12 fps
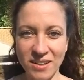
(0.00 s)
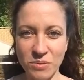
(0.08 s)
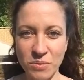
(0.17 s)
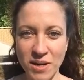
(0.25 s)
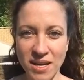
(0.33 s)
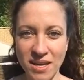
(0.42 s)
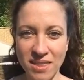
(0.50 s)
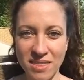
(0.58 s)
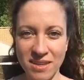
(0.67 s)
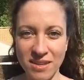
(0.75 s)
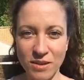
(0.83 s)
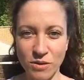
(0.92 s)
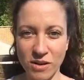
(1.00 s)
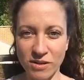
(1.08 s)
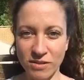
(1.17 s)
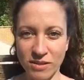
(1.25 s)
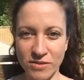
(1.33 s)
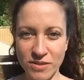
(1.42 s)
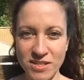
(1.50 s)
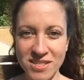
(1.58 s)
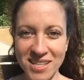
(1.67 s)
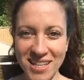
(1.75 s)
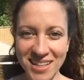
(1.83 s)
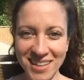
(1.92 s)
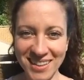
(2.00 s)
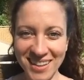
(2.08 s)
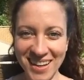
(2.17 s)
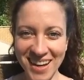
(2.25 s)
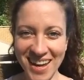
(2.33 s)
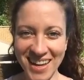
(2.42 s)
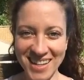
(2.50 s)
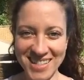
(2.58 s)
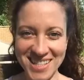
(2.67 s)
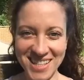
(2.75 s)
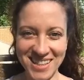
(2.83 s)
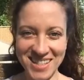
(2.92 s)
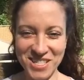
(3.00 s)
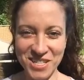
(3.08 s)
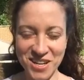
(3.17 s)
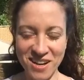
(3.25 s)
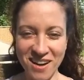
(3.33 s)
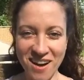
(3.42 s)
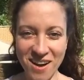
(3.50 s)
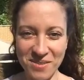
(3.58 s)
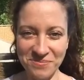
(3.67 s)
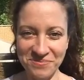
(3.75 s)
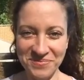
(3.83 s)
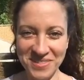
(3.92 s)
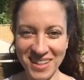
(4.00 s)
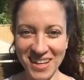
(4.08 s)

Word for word: with Your Own University and antiqualisha.com.